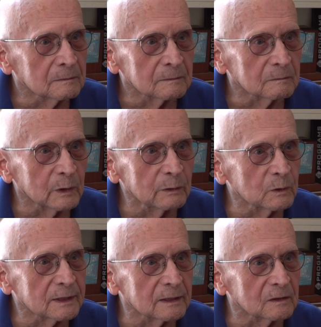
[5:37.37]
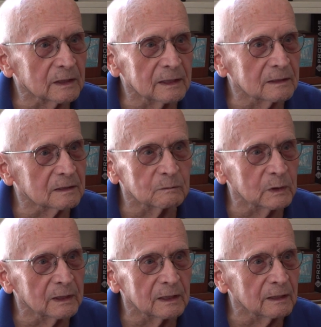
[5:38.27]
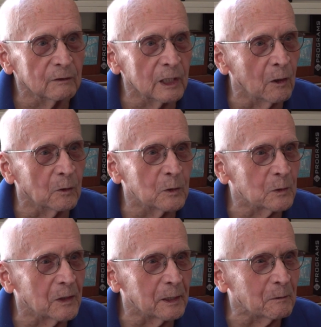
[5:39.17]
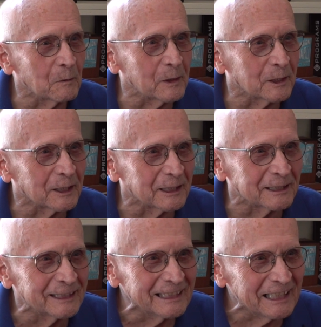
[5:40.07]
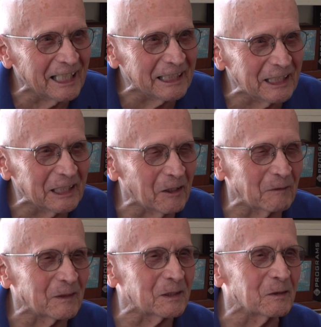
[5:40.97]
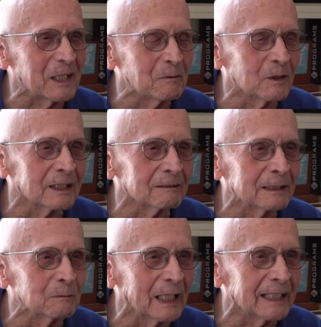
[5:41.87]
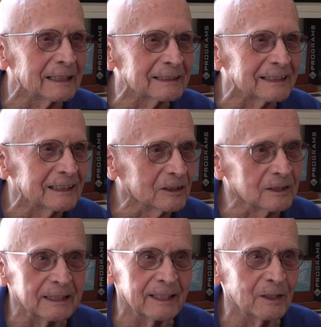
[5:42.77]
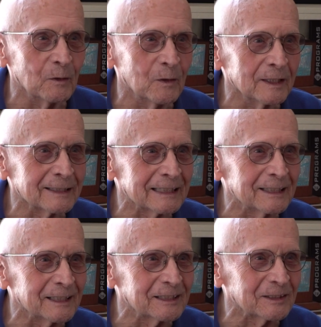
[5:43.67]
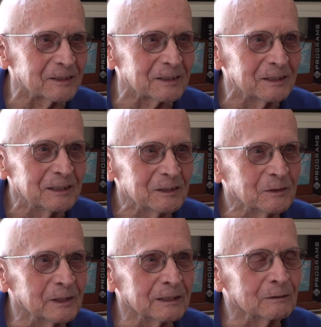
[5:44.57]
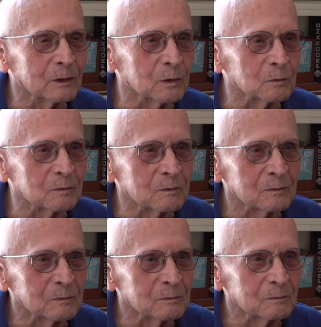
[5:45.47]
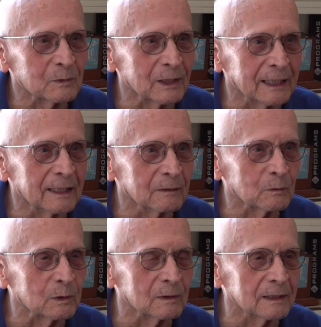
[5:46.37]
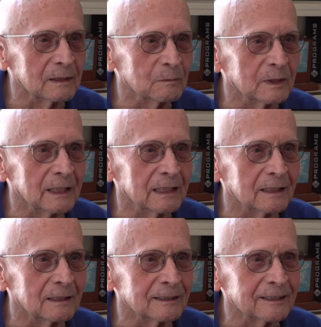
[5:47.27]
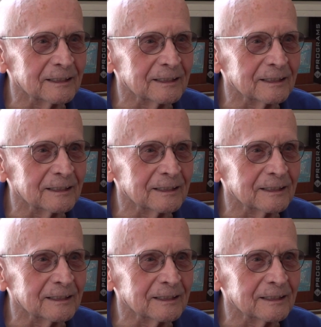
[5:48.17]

We were still kids, and we didn't even know who they were. They'd get off the train, walk right by us, because they didn't know us either, because we had grown. When they left, we were little bitty kids.